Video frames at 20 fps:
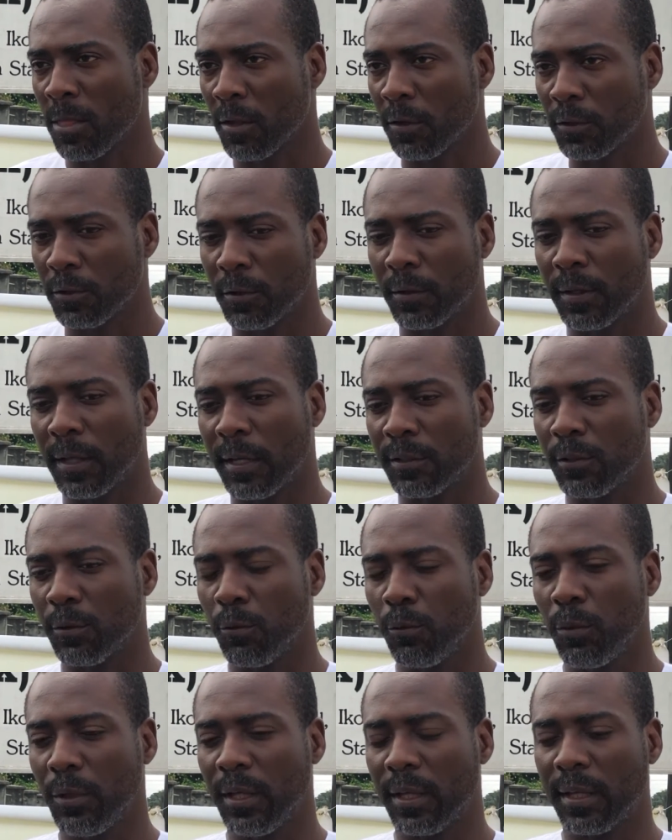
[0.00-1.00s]
so that
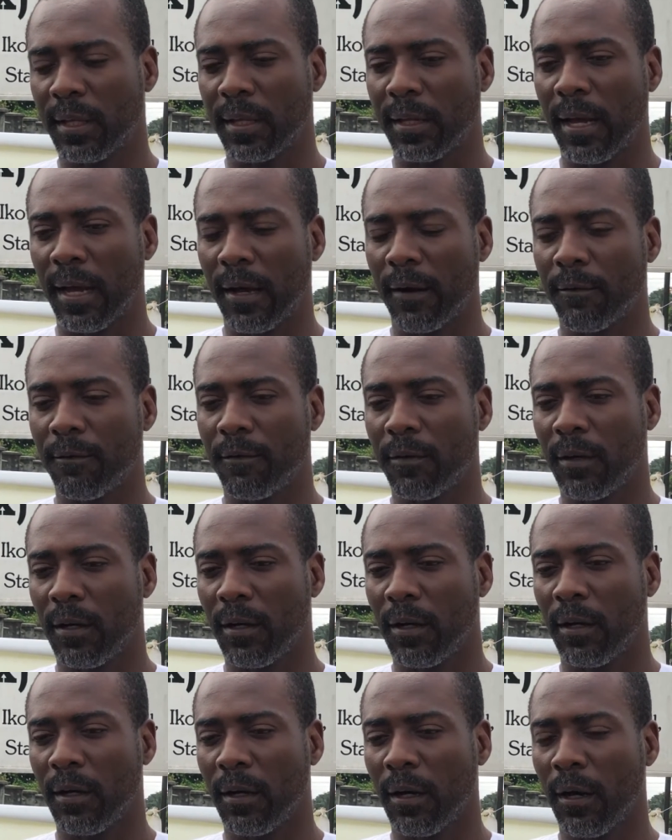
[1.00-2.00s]
we can have
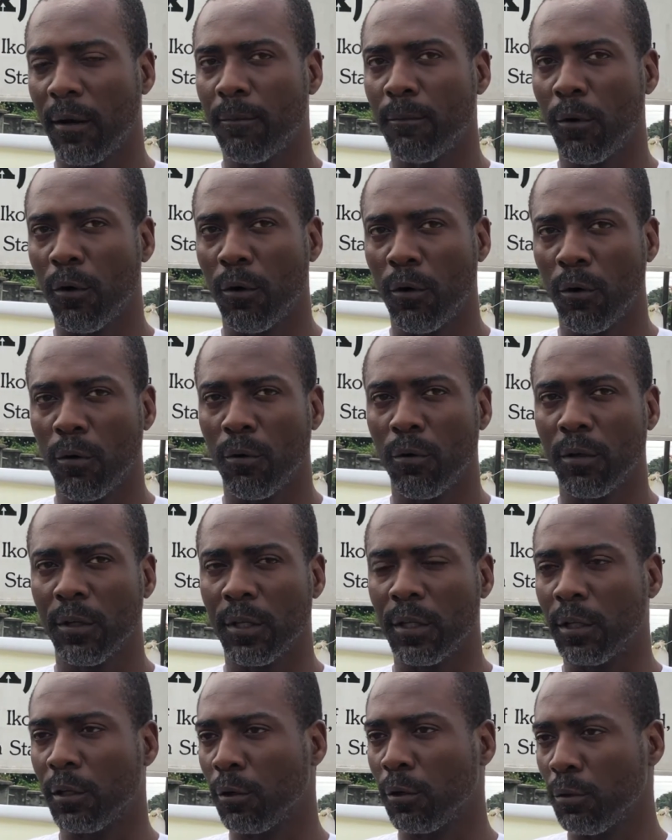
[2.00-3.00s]

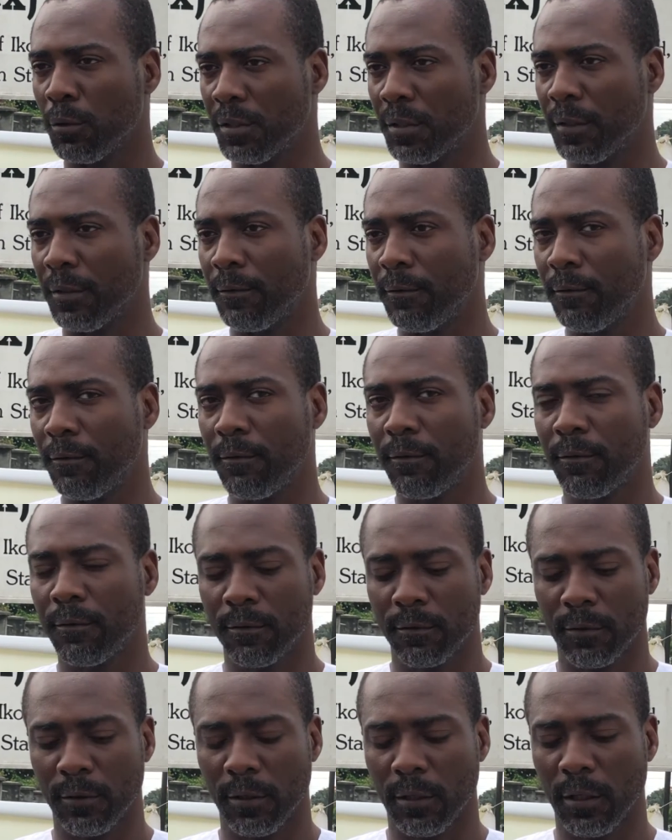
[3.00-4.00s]
inclusive
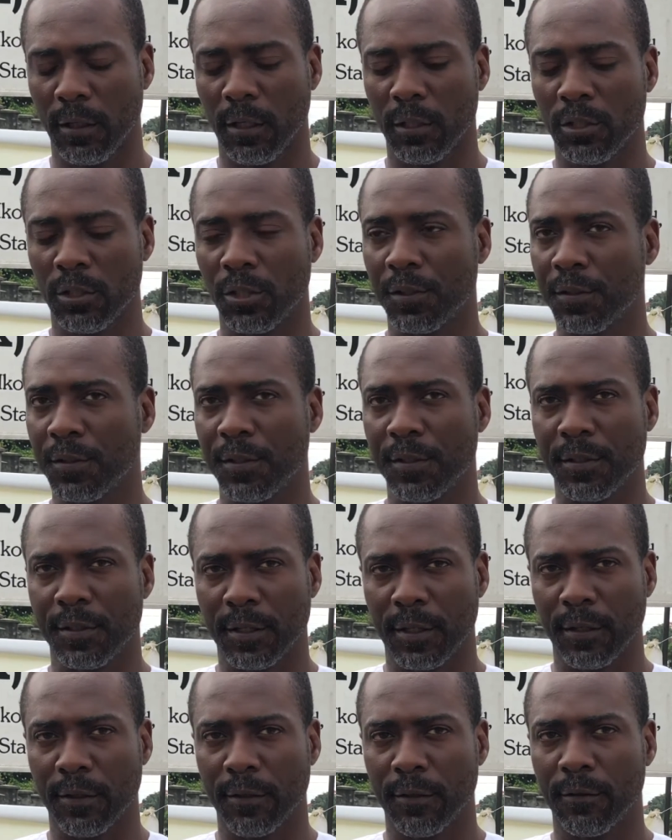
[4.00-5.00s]
justice
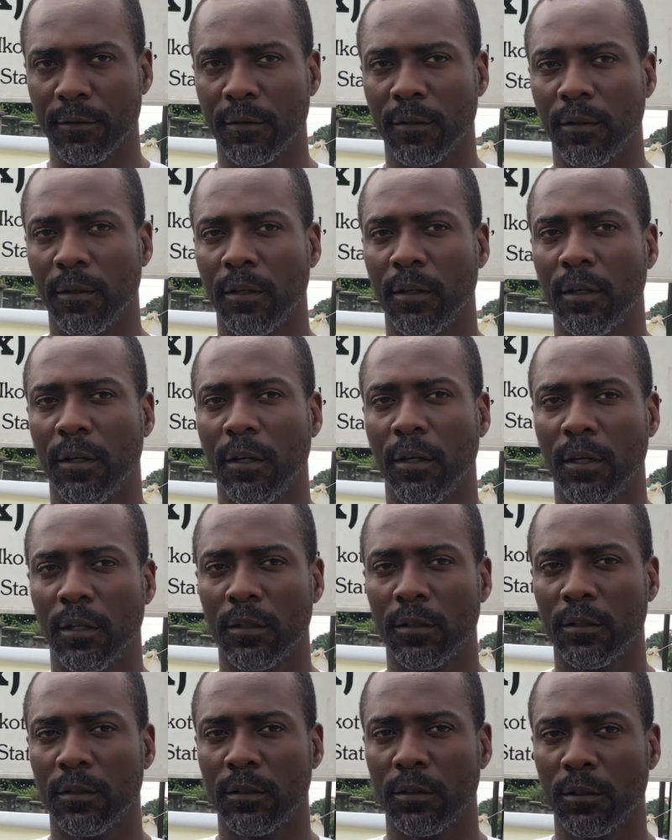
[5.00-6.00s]
and
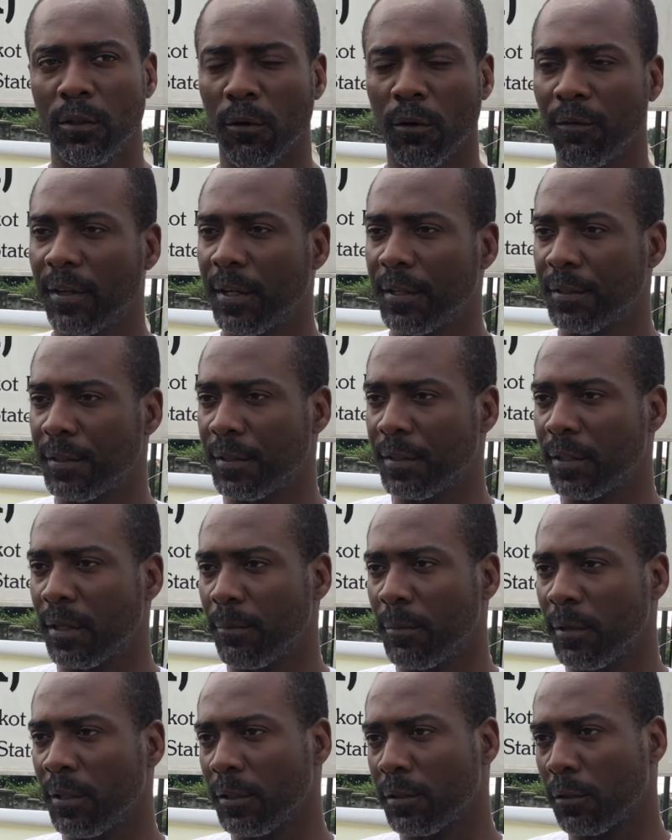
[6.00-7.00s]
governance system
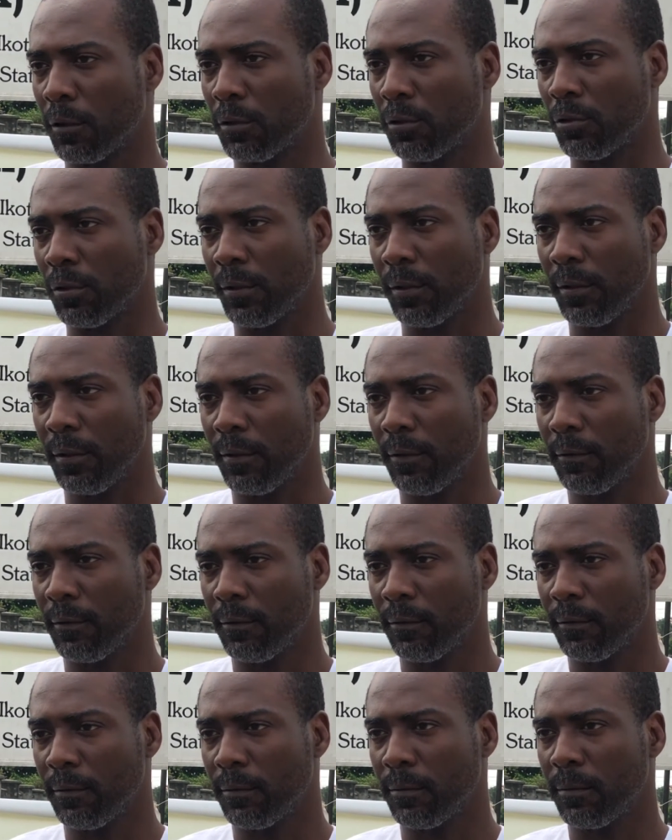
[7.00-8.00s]
in this
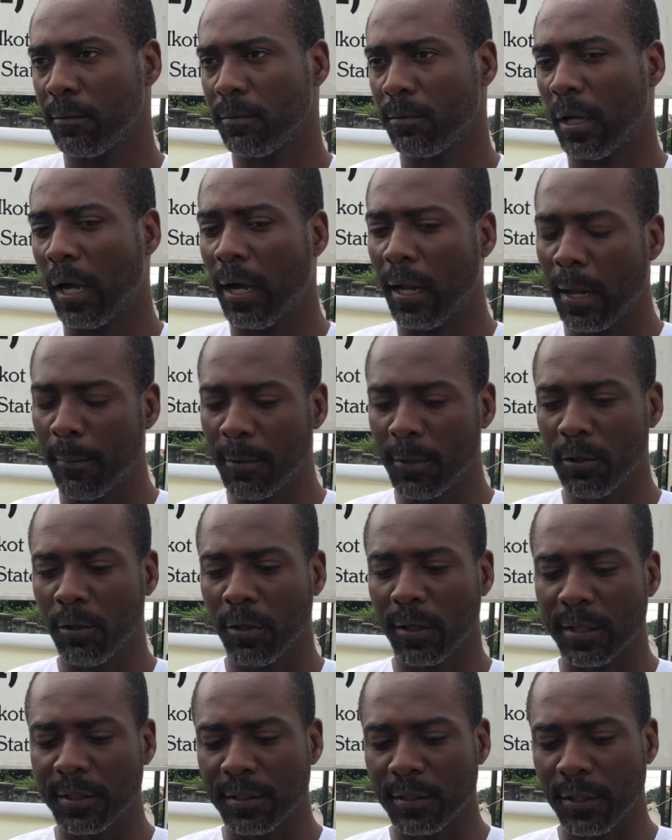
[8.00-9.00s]
country. I mean, you
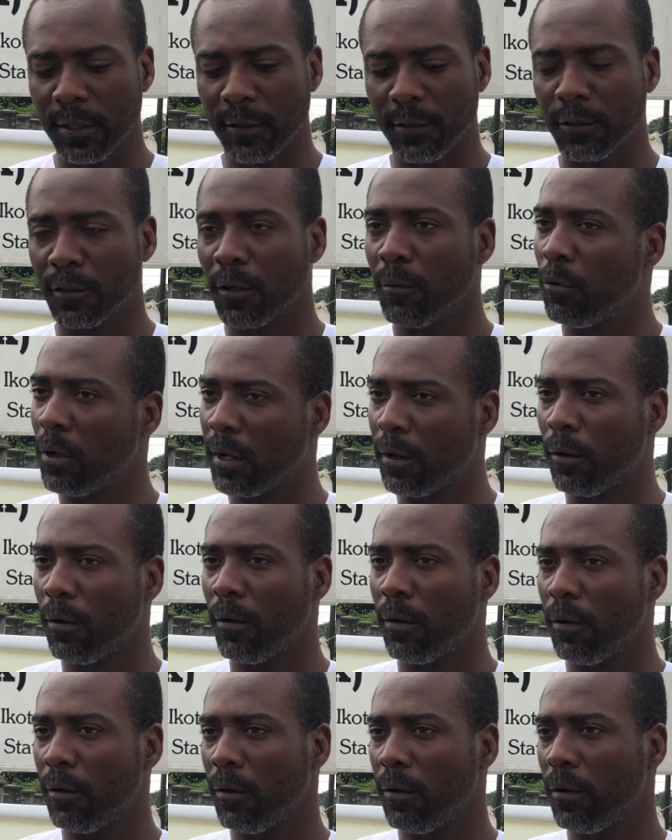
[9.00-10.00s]
can see someone
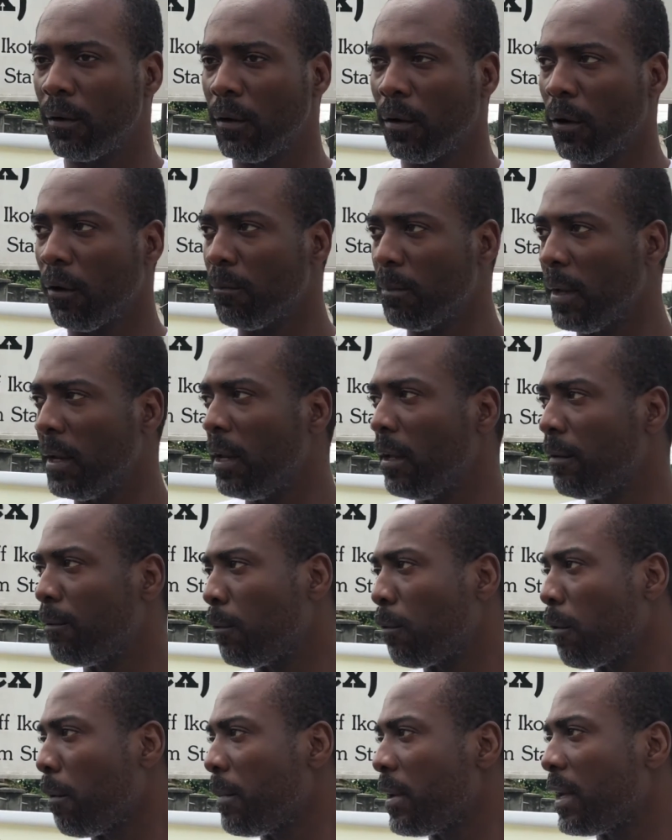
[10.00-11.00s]
of my level
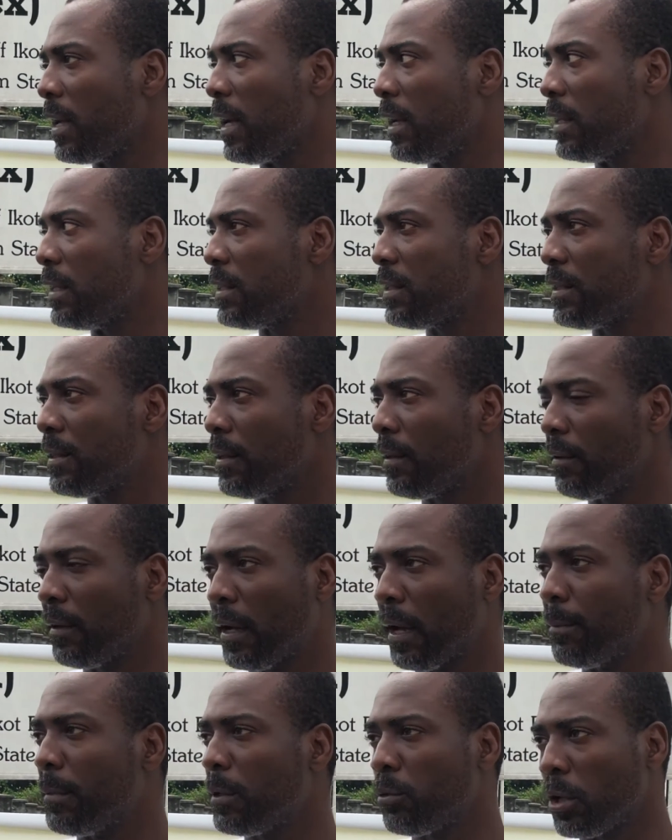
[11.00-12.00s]
coming here.
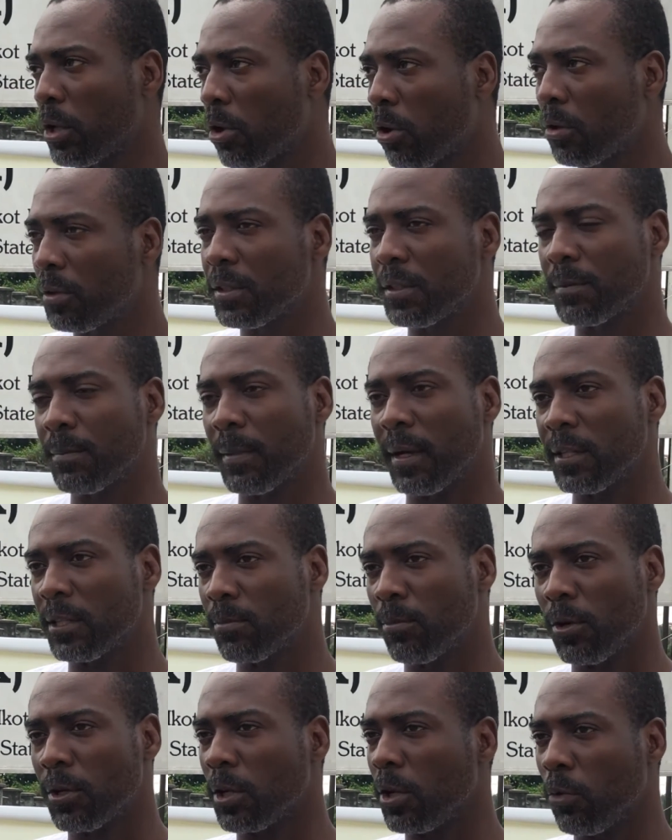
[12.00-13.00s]
We call this man,
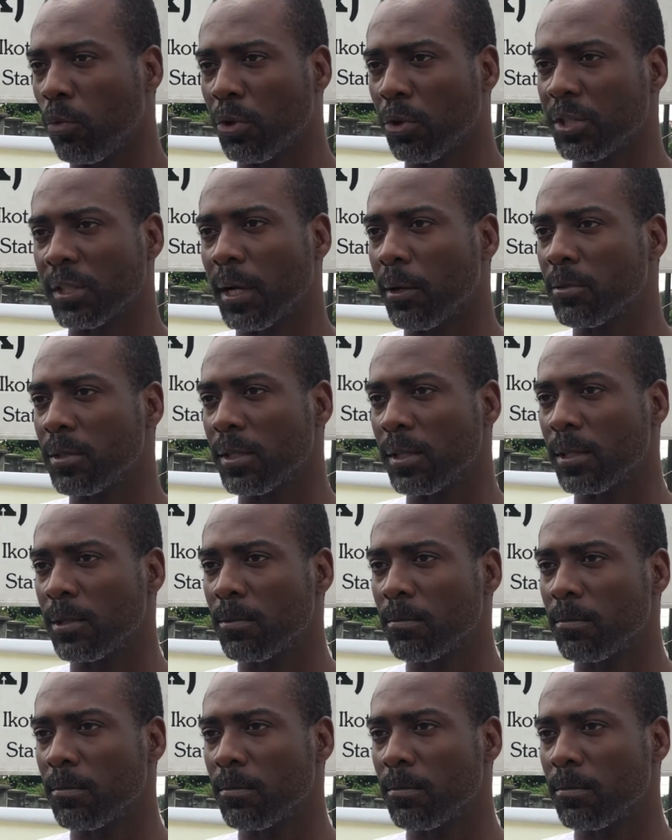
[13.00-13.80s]
he was shouting,